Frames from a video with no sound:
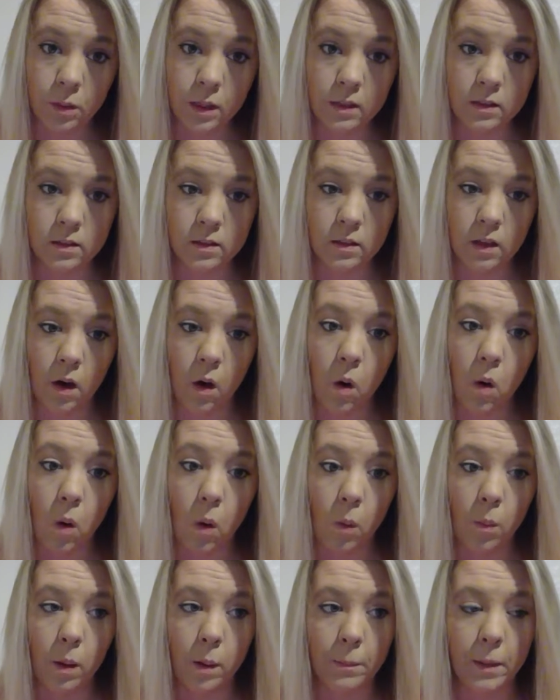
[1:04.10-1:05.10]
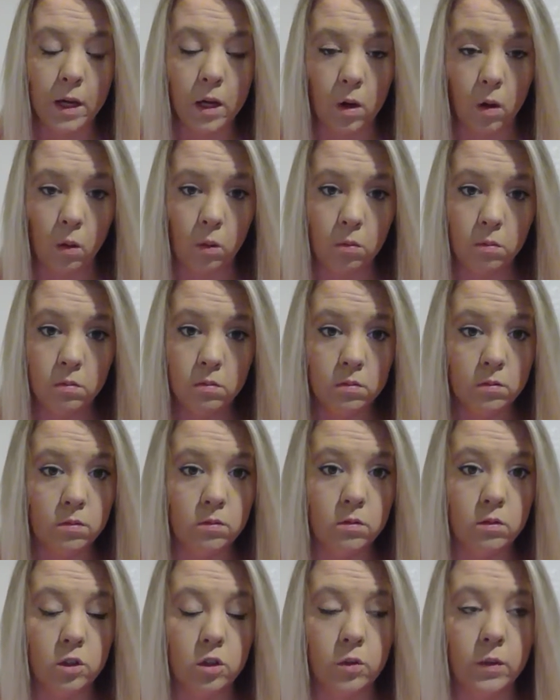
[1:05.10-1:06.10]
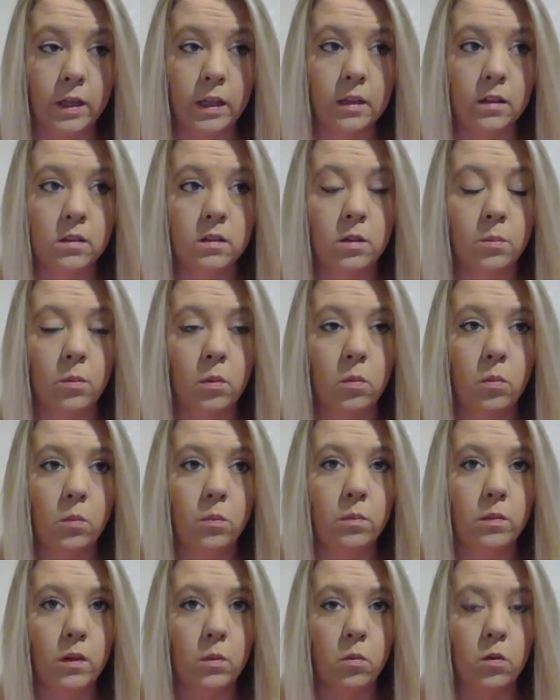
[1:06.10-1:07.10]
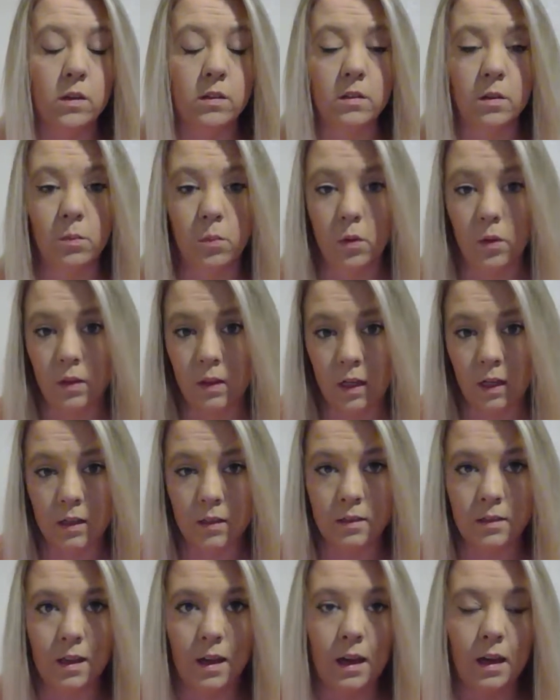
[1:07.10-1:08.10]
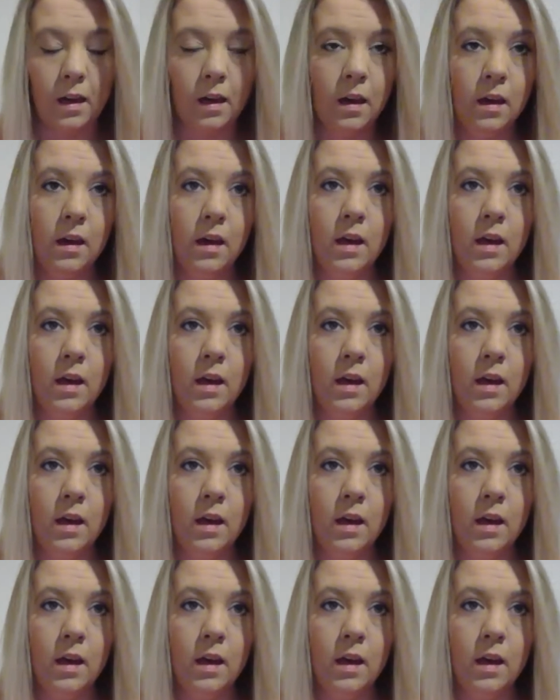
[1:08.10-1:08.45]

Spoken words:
pieces at home on my own, doing some of the more simple things like,